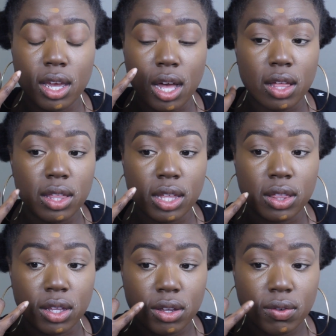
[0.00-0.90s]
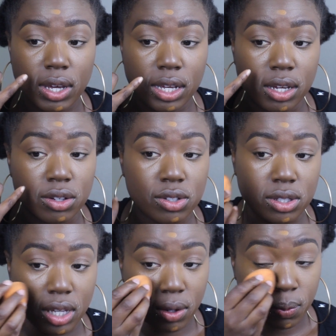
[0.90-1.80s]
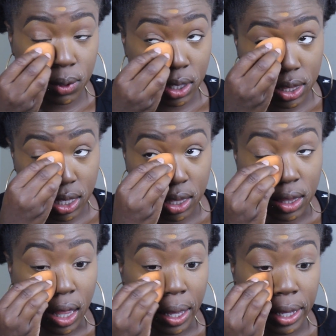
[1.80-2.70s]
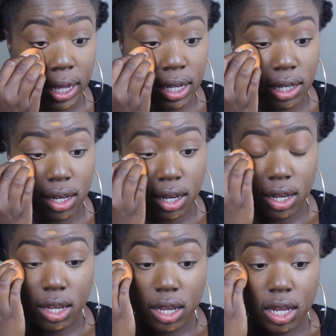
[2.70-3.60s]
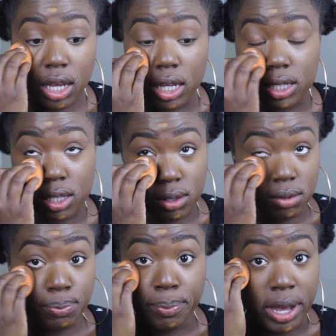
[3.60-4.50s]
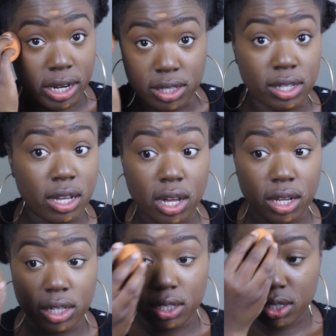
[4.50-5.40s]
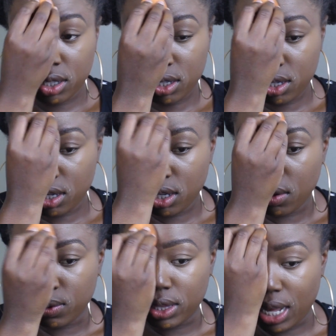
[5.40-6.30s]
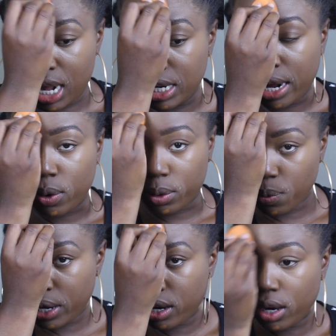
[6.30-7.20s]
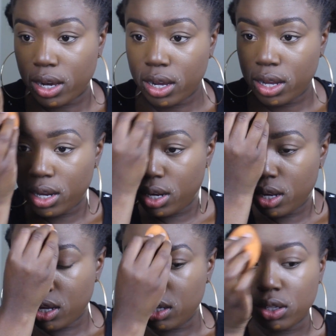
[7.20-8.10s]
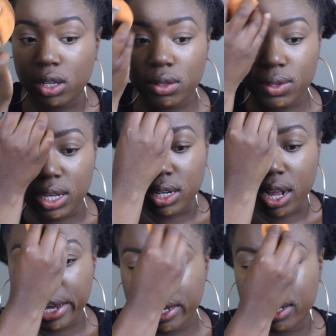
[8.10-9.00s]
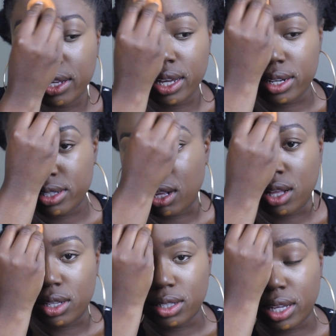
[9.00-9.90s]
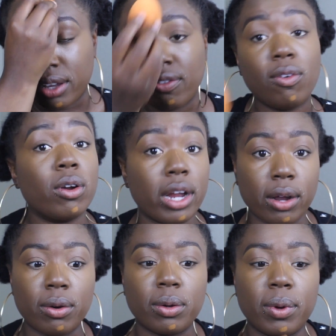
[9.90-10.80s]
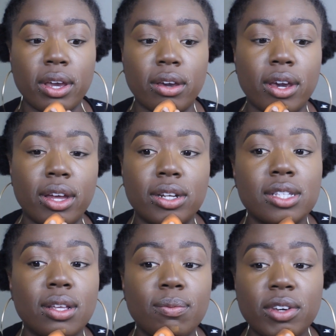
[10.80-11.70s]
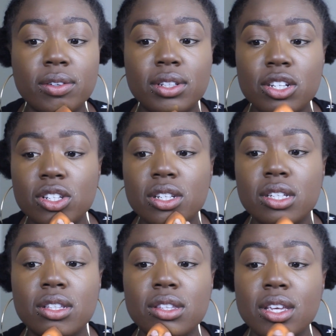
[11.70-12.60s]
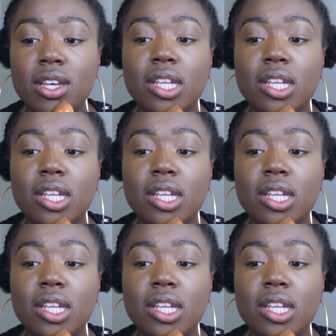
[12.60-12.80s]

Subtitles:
how they look right here, just like a really thin line, is as bad as it got with 8-hour wear, you know? And I could get a solid like 4-hour wear out of some foundations.